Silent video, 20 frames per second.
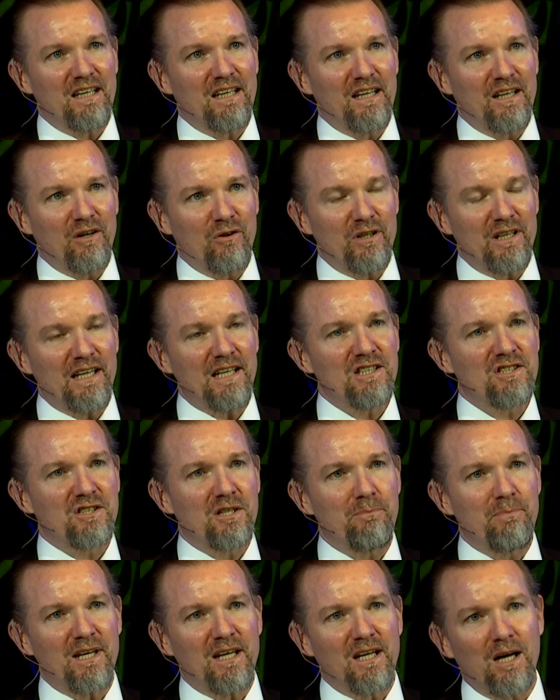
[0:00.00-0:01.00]
you know, it needs
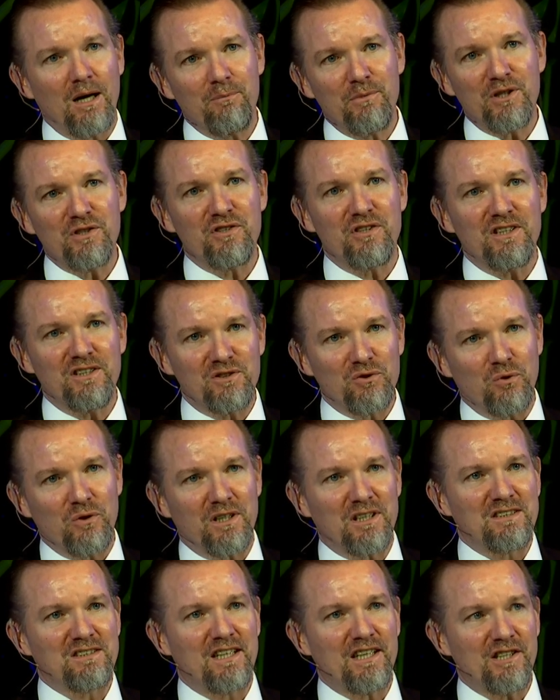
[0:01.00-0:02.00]
to be coming to these
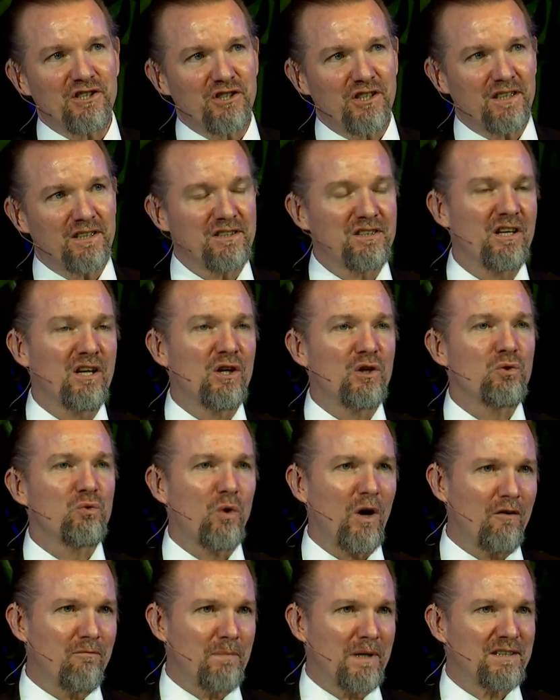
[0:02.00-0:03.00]
organizations
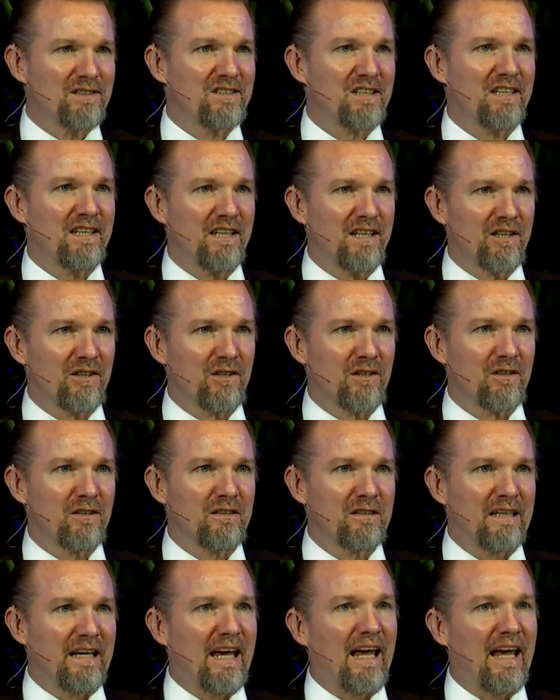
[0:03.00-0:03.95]
12 months a year